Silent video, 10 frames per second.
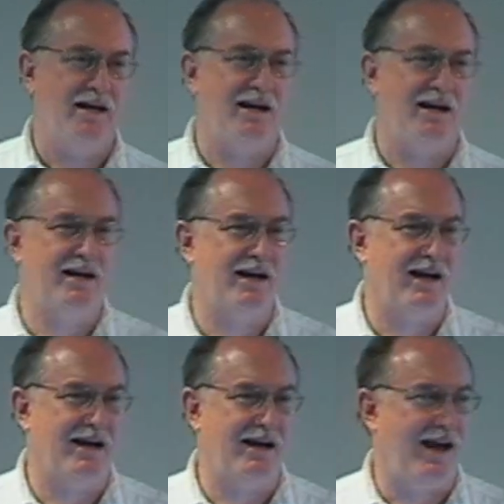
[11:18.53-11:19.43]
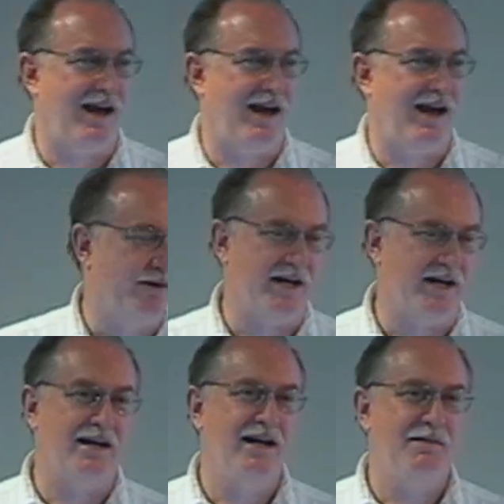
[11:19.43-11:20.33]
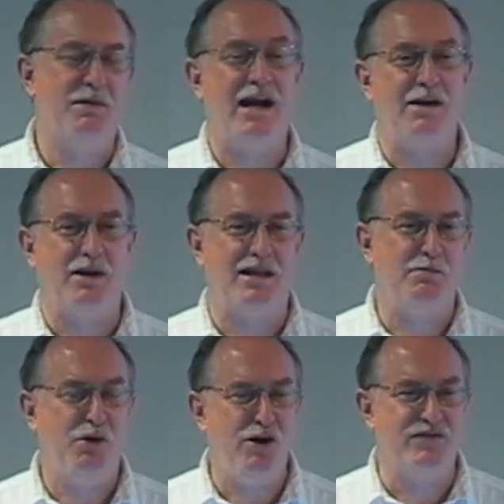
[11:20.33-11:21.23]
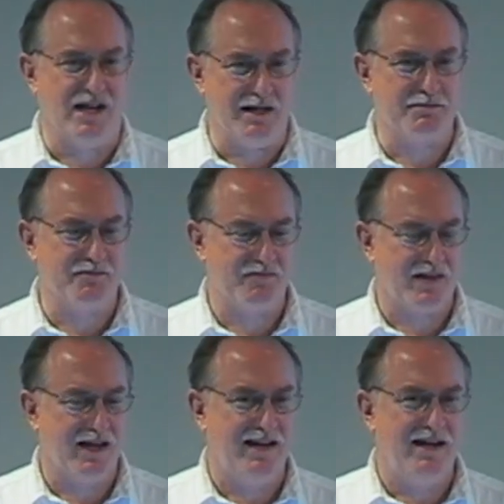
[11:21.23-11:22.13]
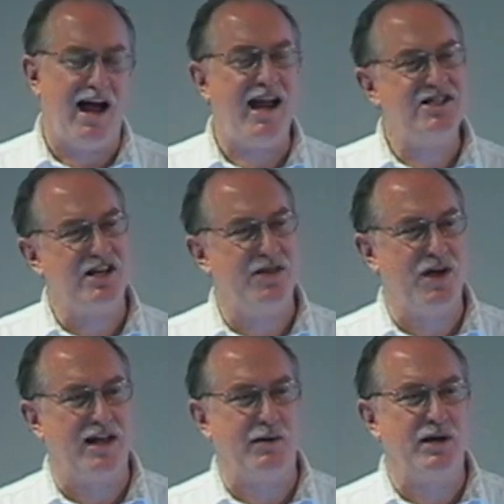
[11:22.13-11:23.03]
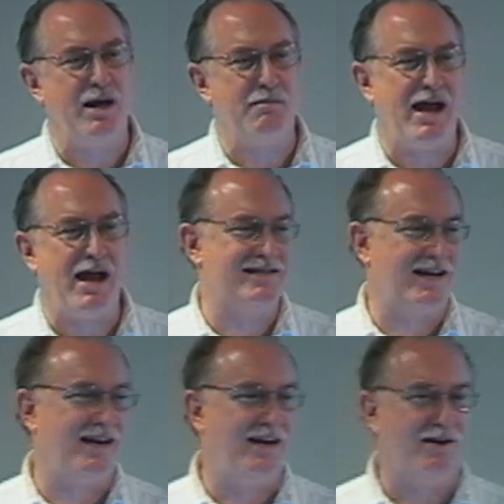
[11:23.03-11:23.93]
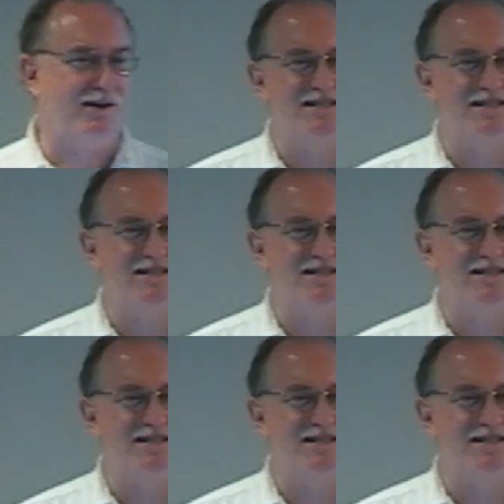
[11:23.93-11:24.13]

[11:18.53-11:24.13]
And, and, and they won't read it. But anyway, they approved it. I actually thought they would come back and say, you know,